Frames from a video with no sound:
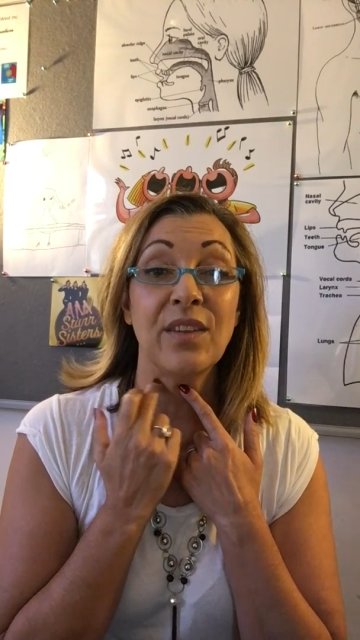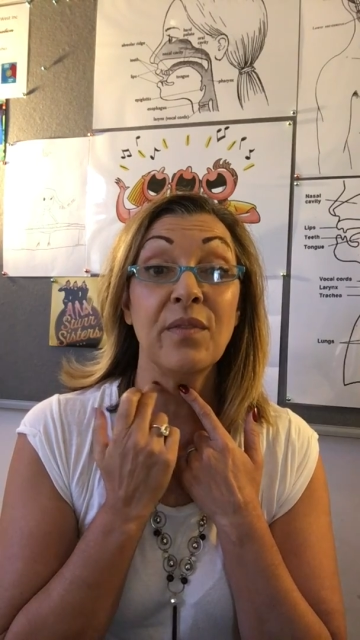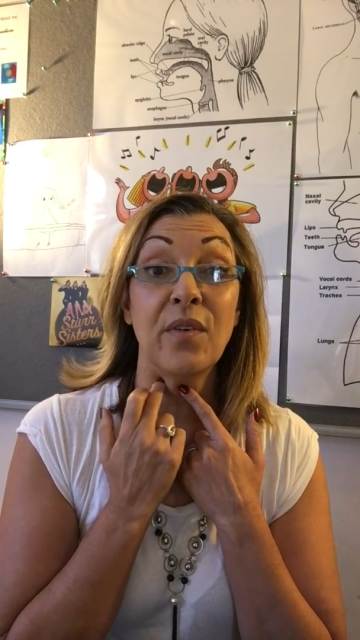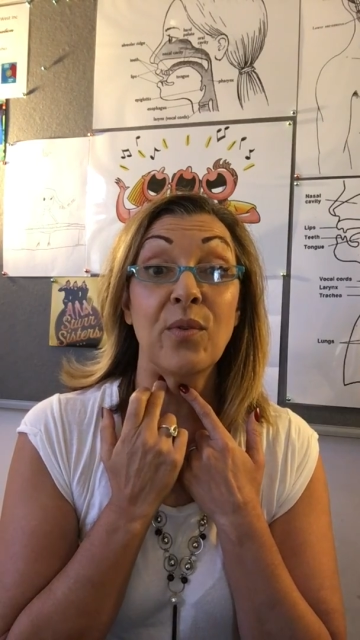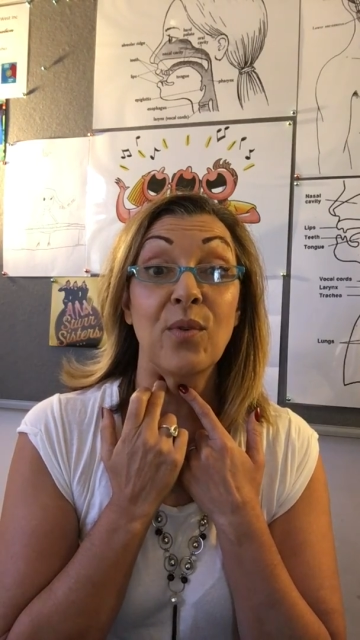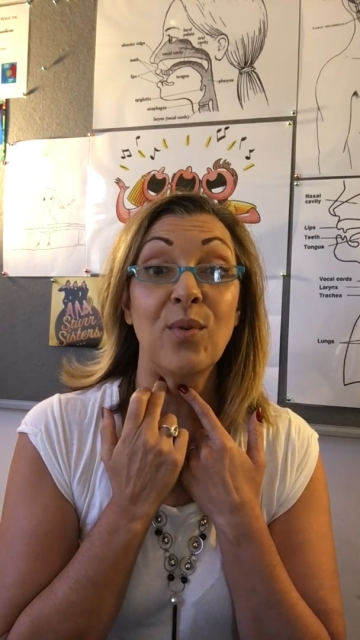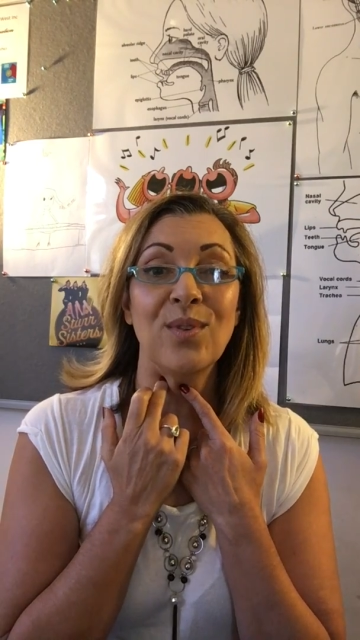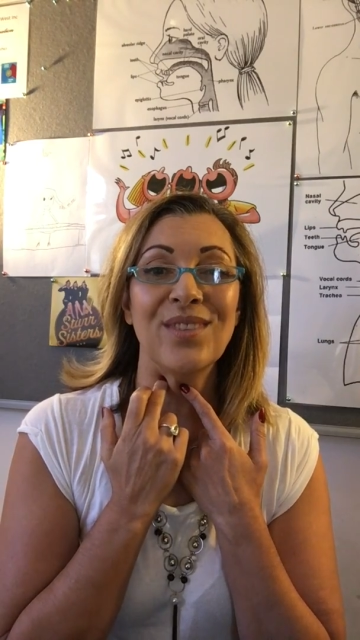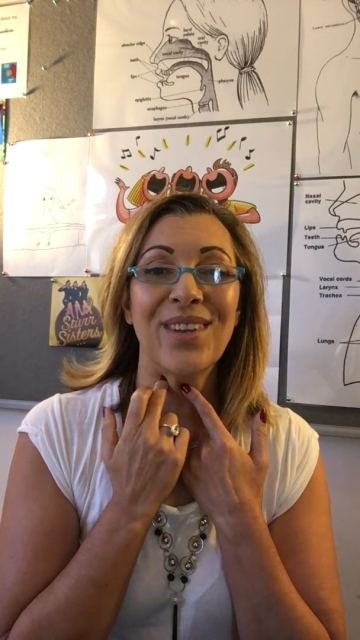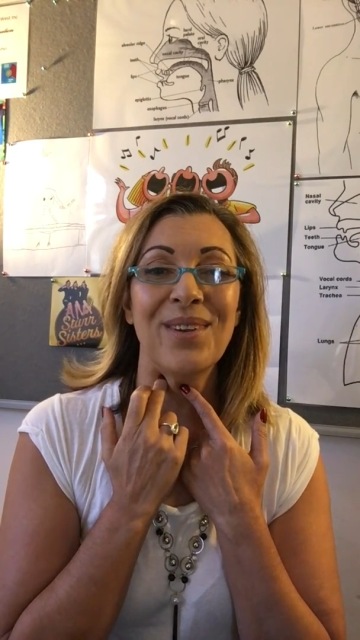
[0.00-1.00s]
Your vocal
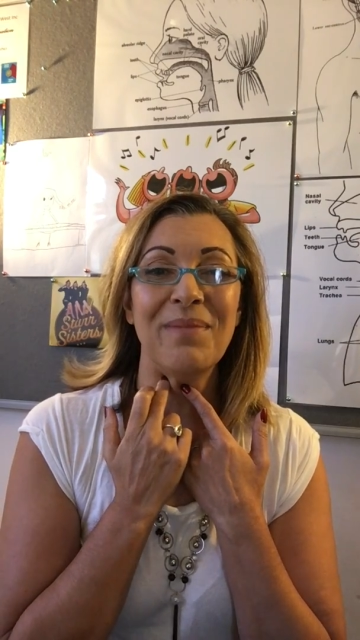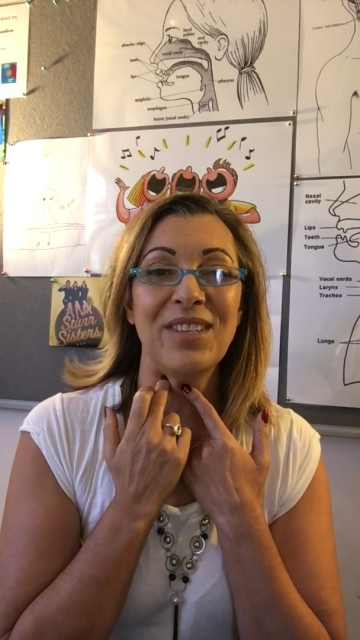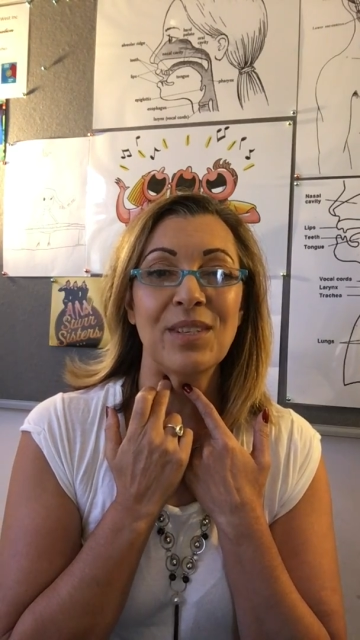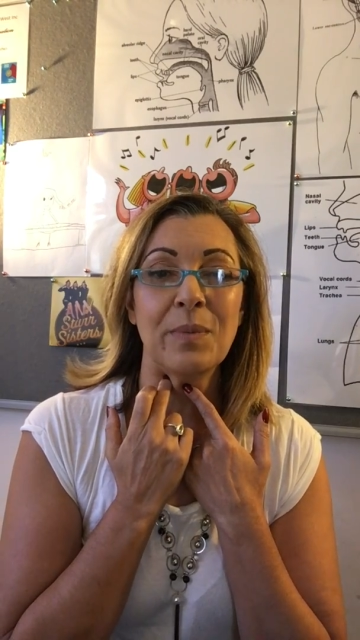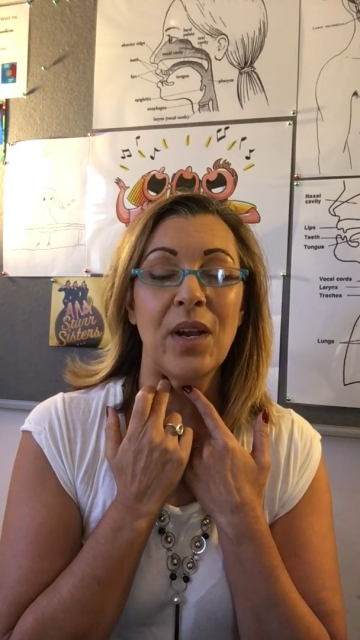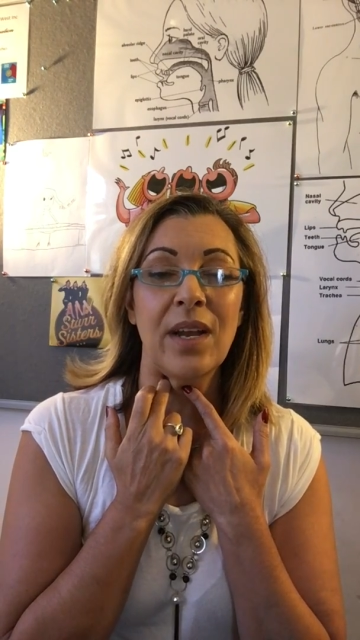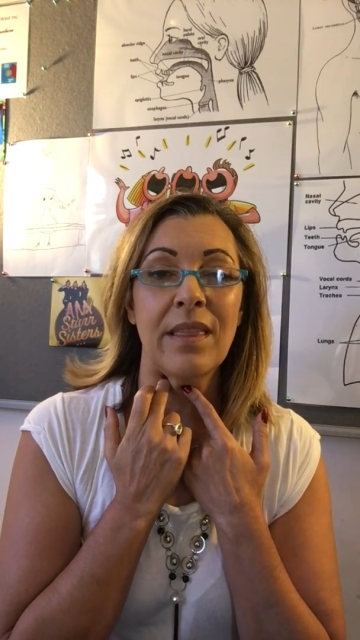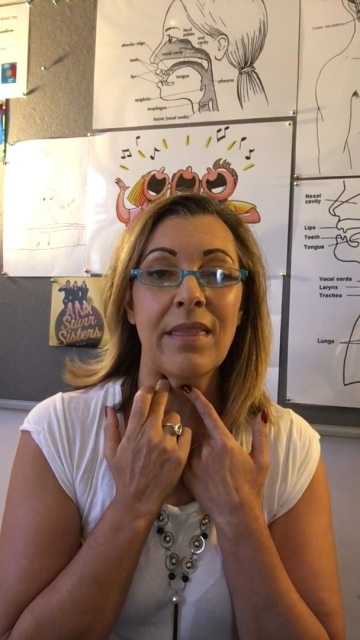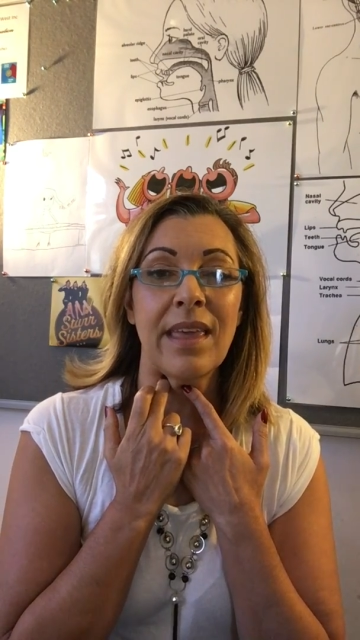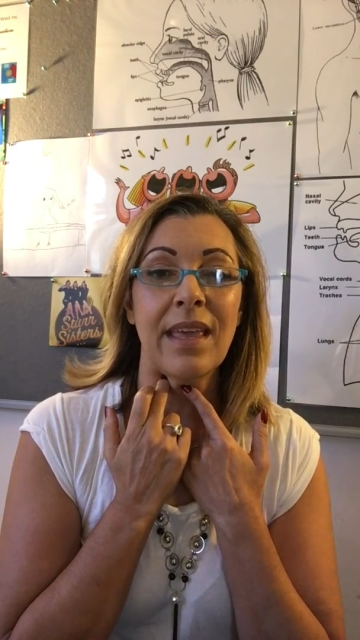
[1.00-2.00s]
cords are going to be just
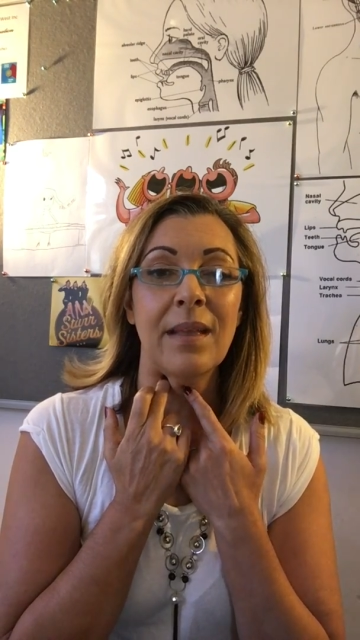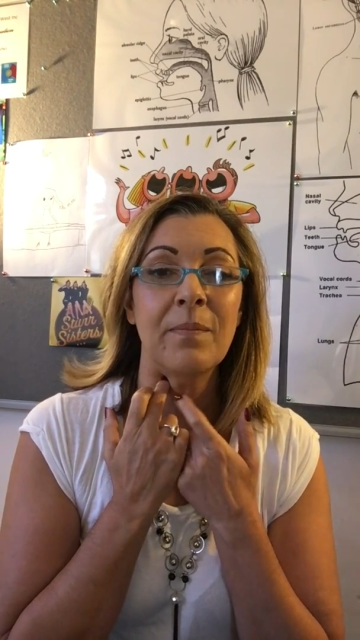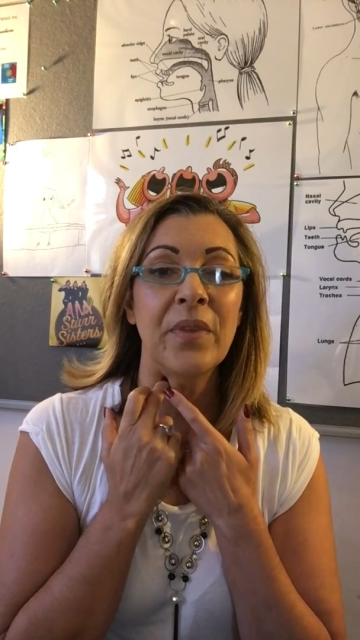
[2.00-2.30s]
behind there.